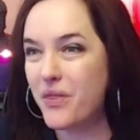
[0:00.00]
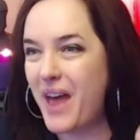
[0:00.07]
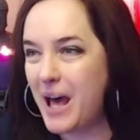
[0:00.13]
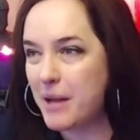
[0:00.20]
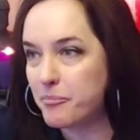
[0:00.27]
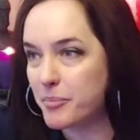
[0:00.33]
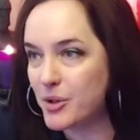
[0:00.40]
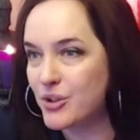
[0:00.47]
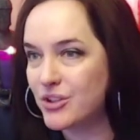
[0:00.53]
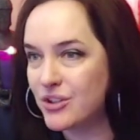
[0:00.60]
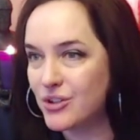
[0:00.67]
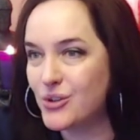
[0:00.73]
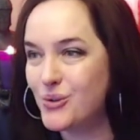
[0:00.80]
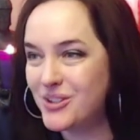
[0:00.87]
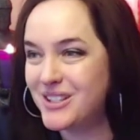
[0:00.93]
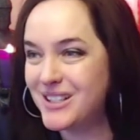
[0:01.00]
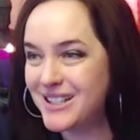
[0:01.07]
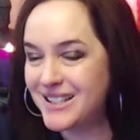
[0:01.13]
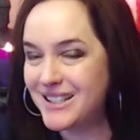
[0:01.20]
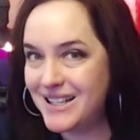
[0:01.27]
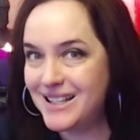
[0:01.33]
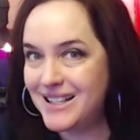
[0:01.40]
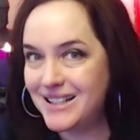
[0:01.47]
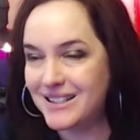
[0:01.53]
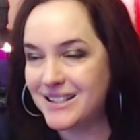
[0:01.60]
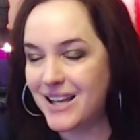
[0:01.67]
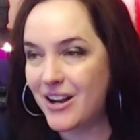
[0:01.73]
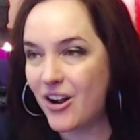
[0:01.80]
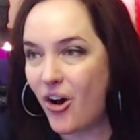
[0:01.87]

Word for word: that person who succeeds at